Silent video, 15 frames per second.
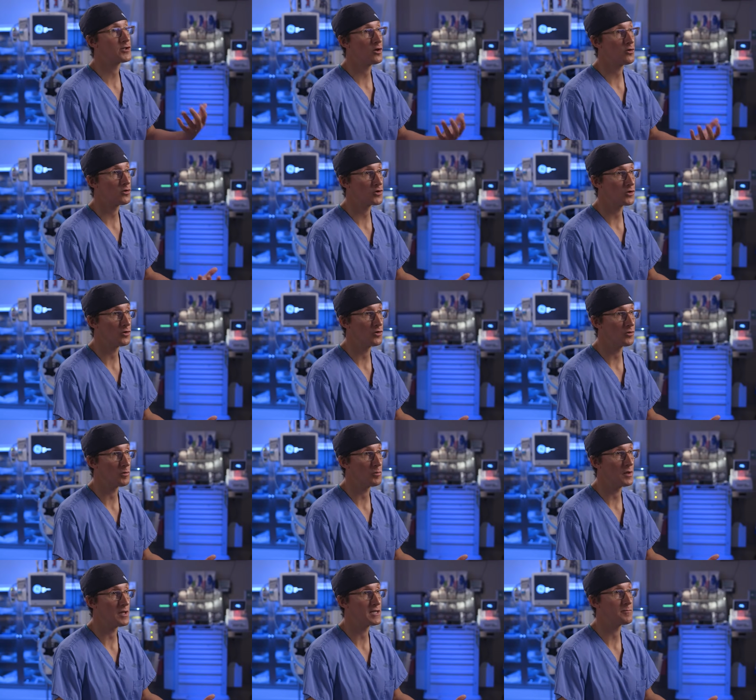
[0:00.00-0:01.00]
total shoulder
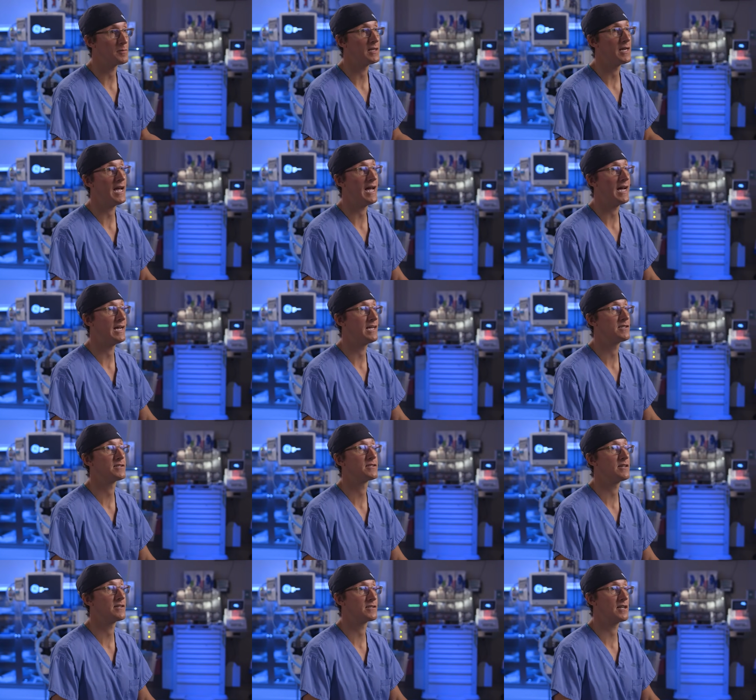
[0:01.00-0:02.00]
replacement
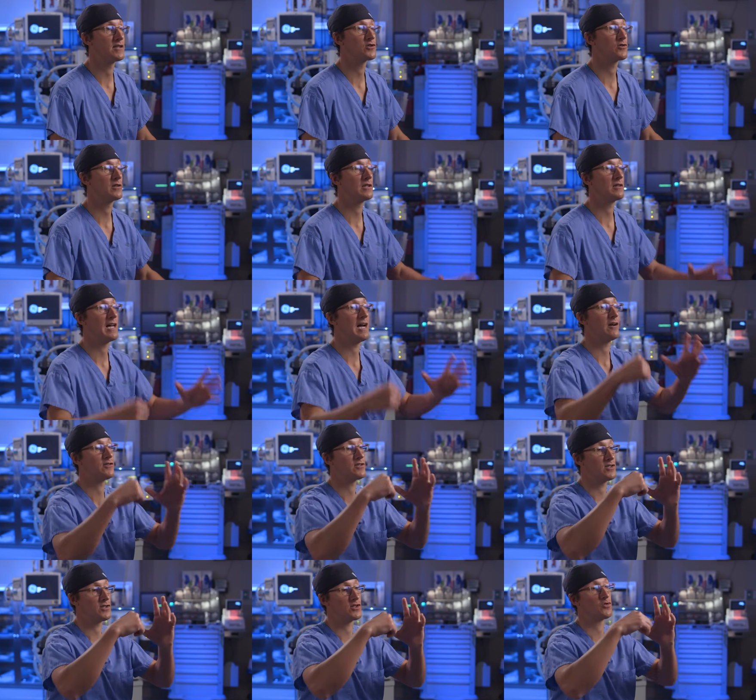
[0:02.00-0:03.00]
has essentially
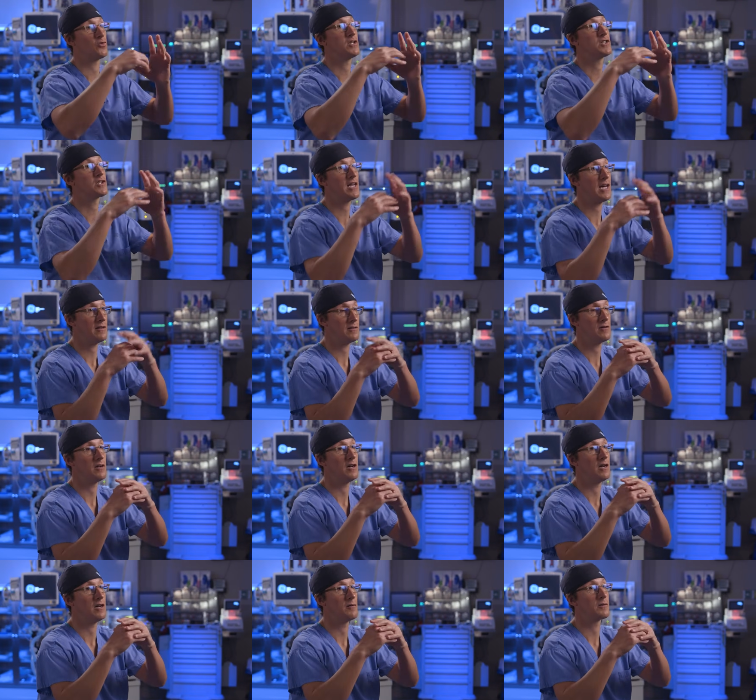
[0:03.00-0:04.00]
allowed to switch that
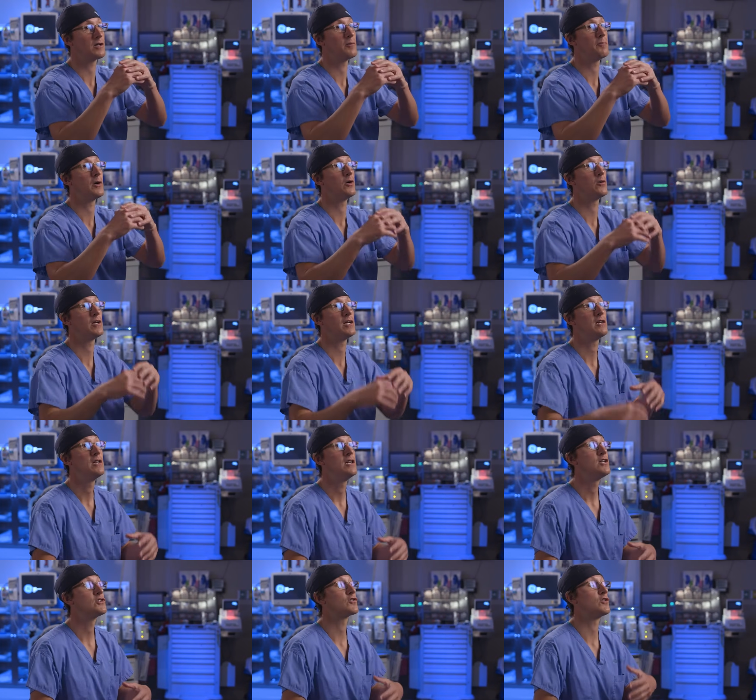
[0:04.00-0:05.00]
component
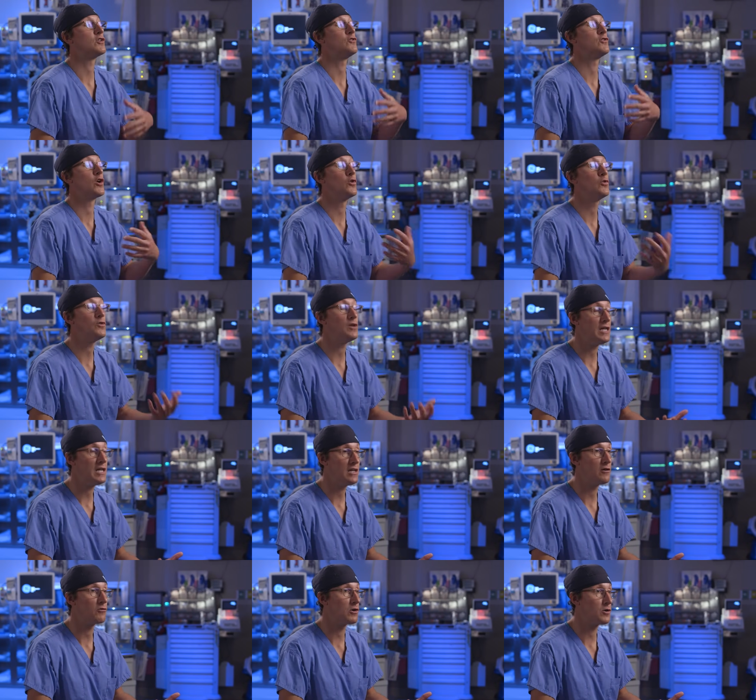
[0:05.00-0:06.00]
so that you don't
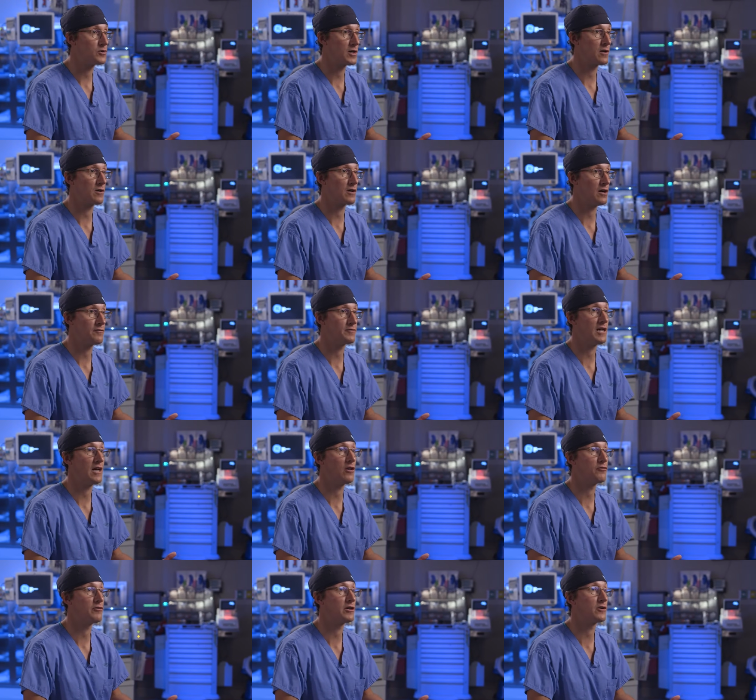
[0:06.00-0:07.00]
need a rotator cuff to
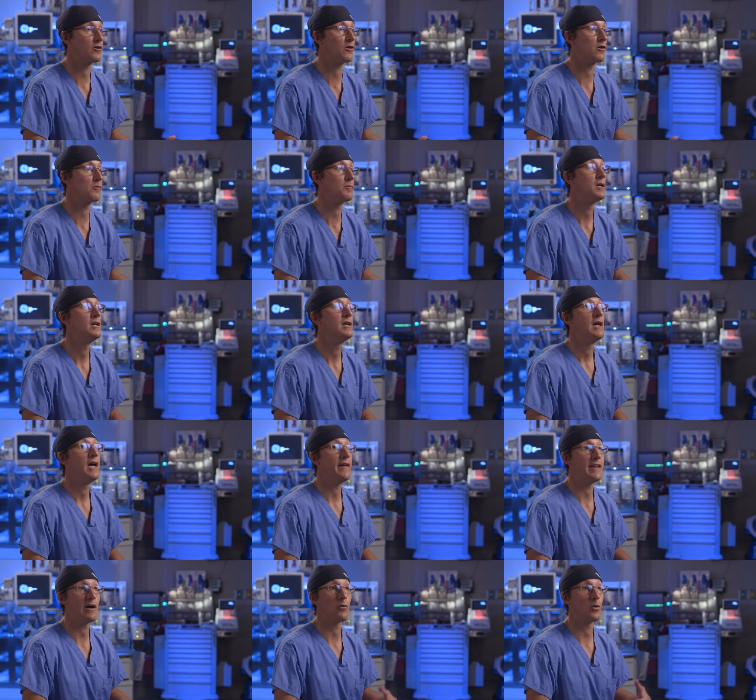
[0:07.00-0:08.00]
elevate your arm.
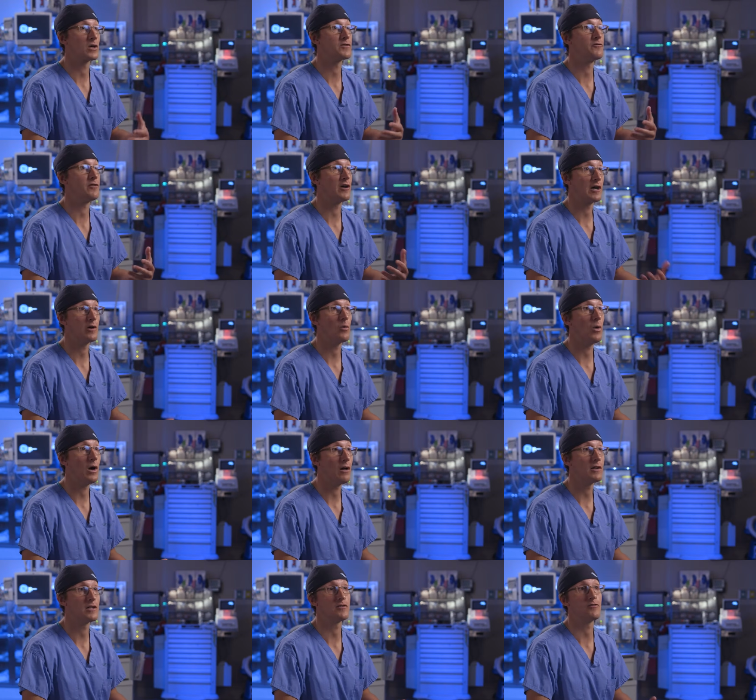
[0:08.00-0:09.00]
And that works very
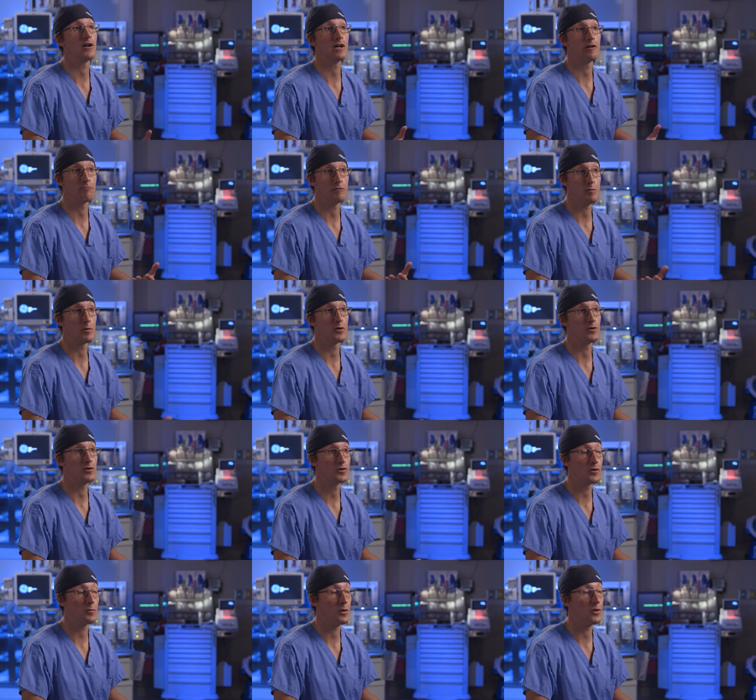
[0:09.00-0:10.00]
well and is very
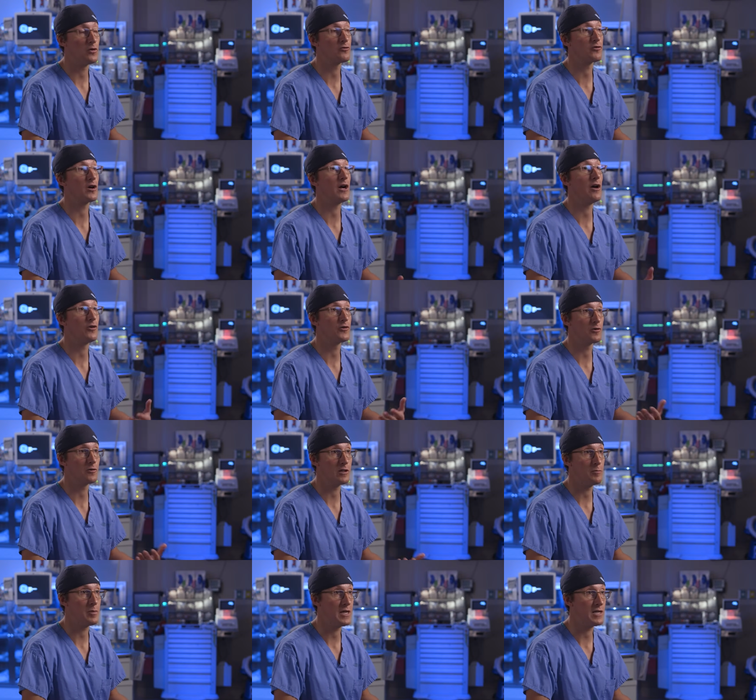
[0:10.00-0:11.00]
reproducible for
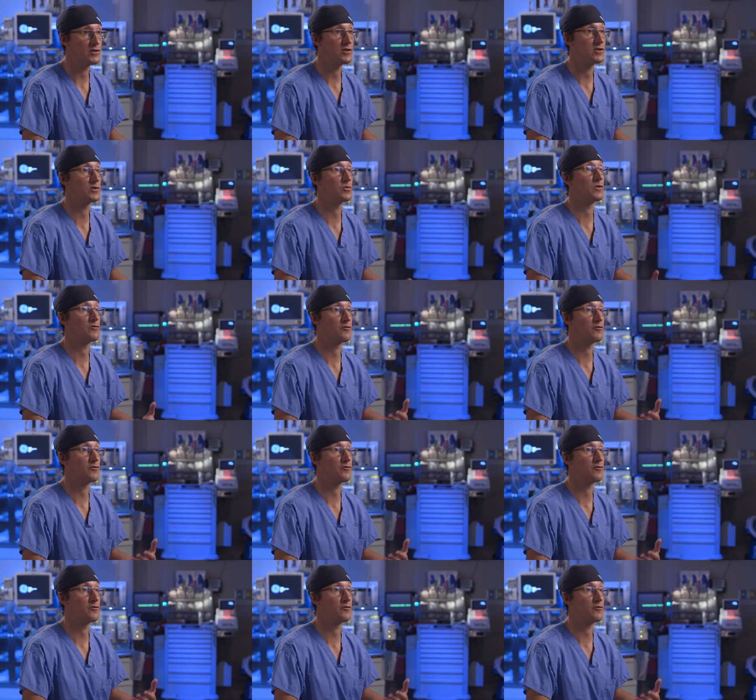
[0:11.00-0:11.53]
elderly patients with